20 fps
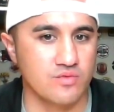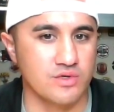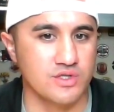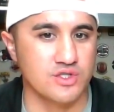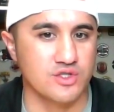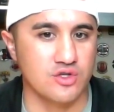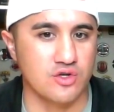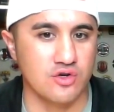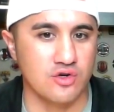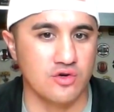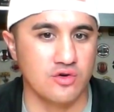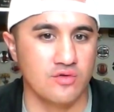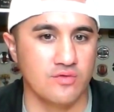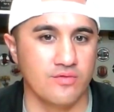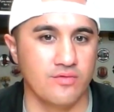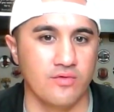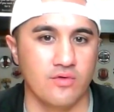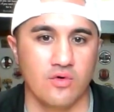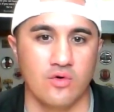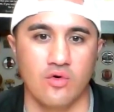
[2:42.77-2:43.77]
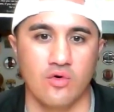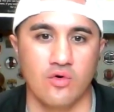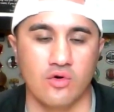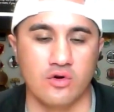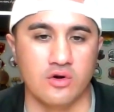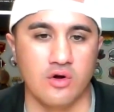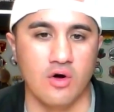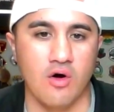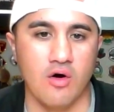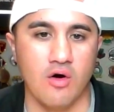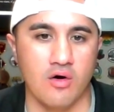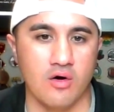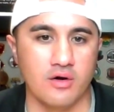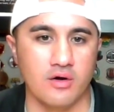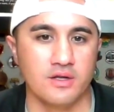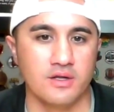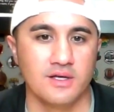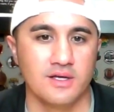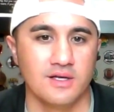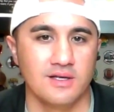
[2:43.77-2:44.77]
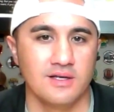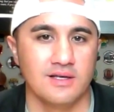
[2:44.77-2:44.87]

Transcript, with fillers: reserve, or guard.